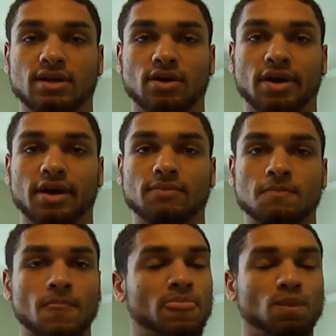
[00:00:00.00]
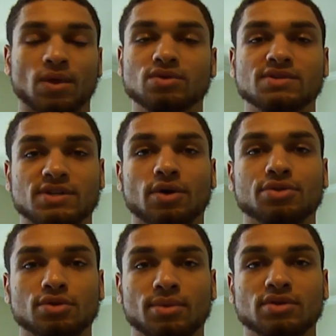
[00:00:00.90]
Okay, don't just go
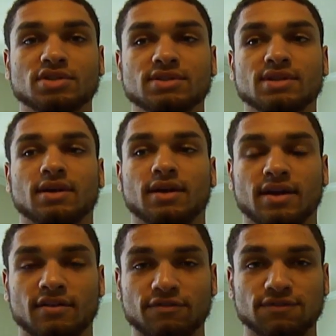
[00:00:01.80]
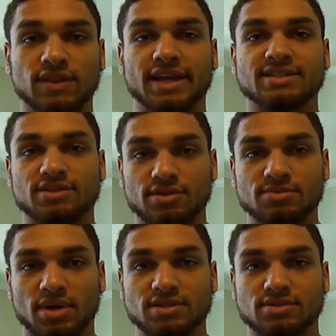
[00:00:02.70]
through the motions. Flex those
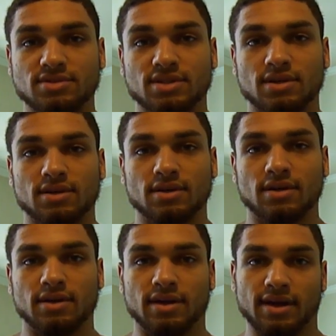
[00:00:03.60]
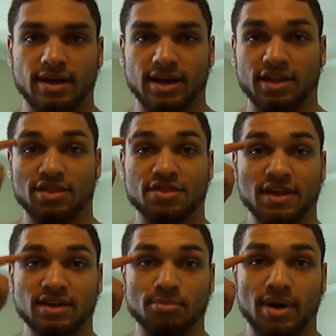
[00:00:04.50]
muscles and
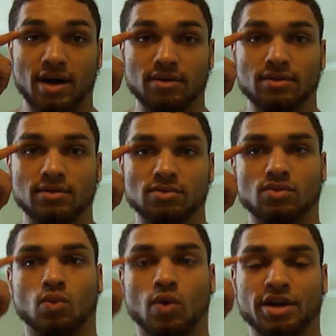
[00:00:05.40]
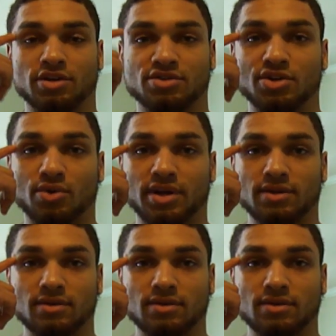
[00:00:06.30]
think about what you're doing.